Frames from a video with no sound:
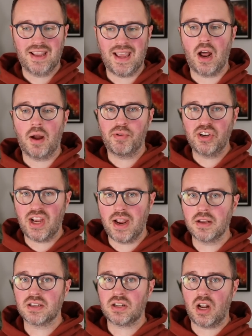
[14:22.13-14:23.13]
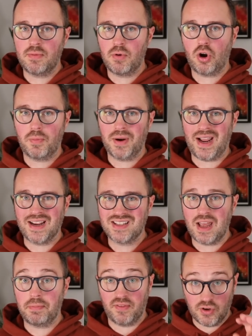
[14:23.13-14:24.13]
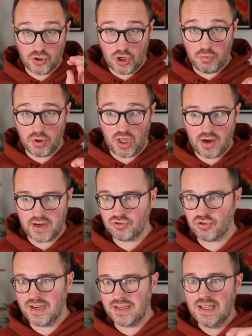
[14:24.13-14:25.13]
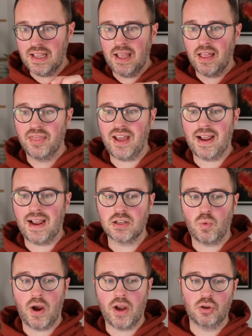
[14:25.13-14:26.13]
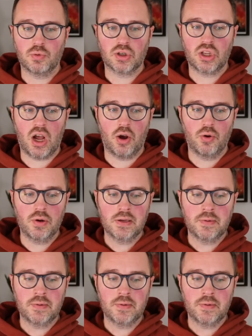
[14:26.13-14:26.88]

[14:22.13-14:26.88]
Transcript: Again, appreciate slightly more complicated step, but if you do want the highest rate, that is where you would go.